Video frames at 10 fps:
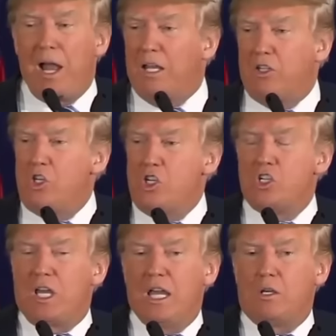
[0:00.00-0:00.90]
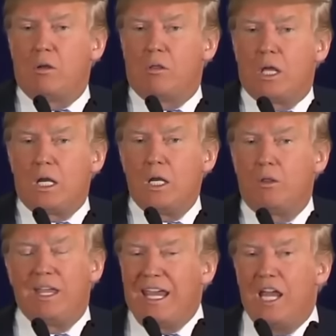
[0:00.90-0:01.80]
politicians can't do that.
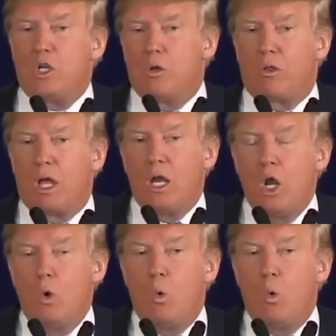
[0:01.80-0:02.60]
They can't do that.